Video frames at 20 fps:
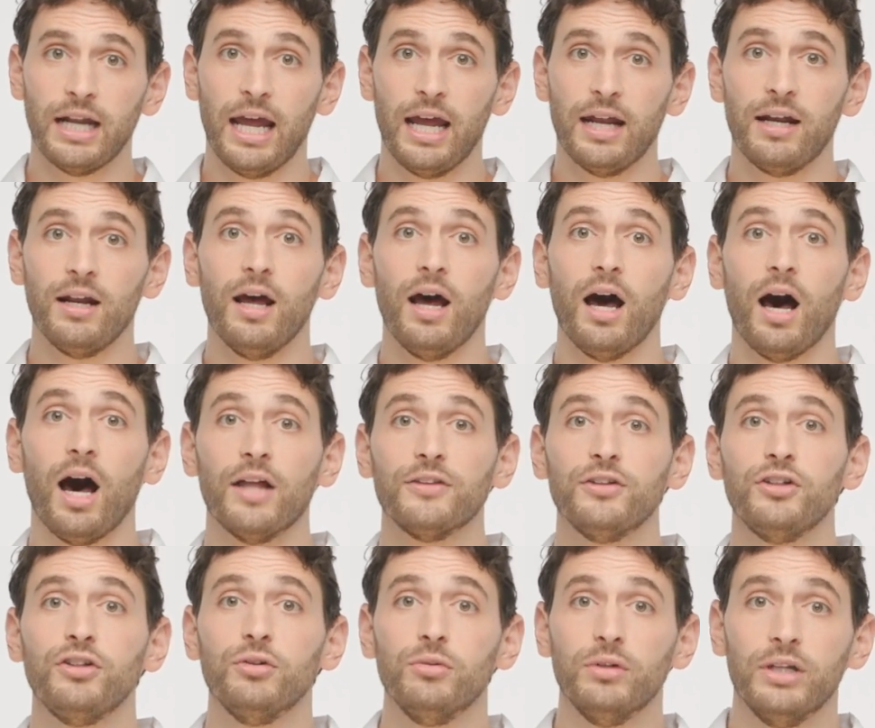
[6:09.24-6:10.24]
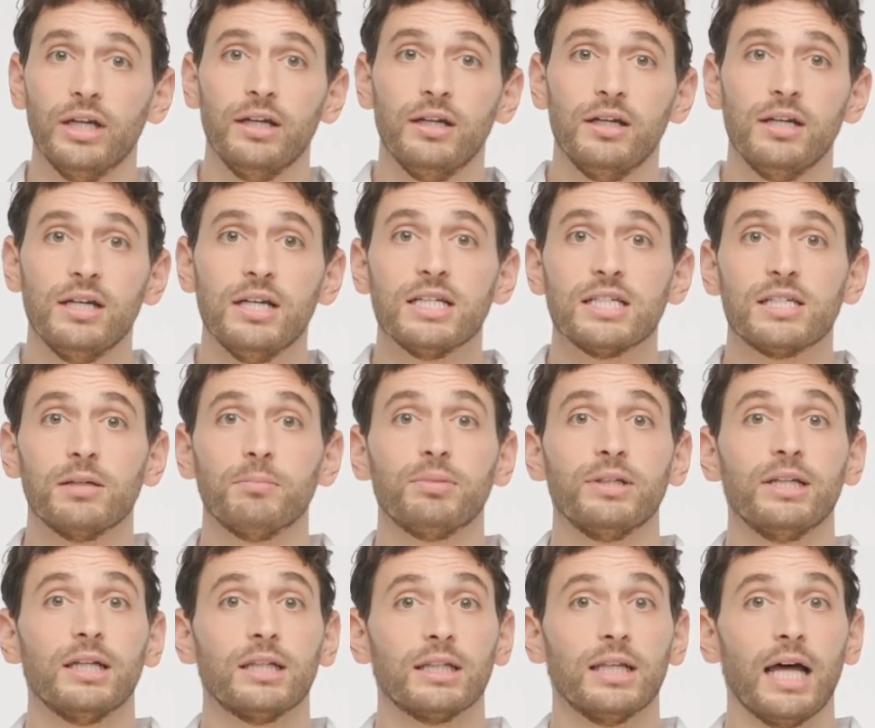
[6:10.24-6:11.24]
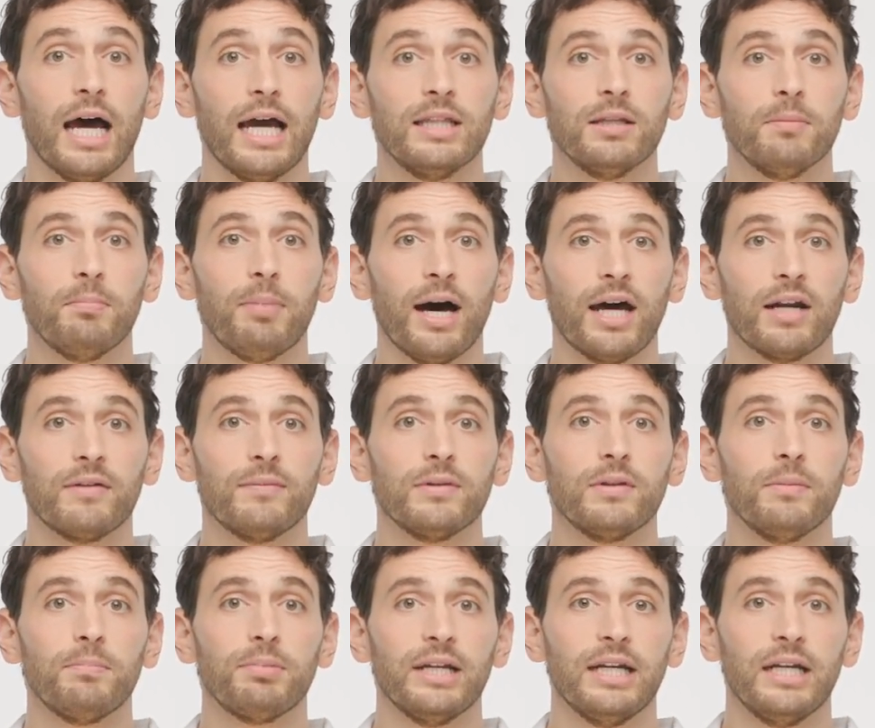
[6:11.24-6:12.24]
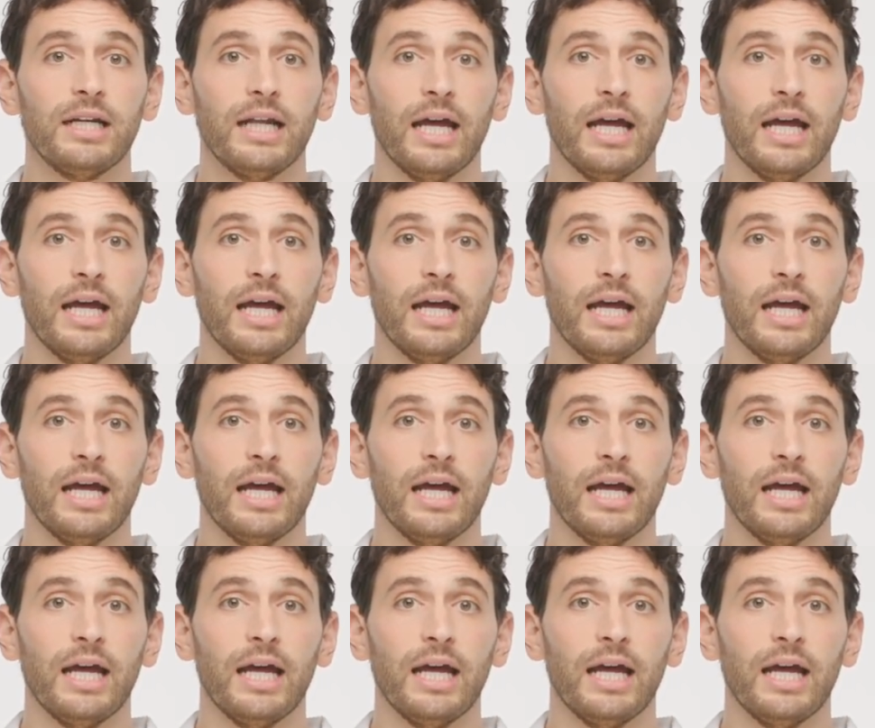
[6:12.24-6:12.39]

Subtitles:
head on the unit, simply align the bottom of the blade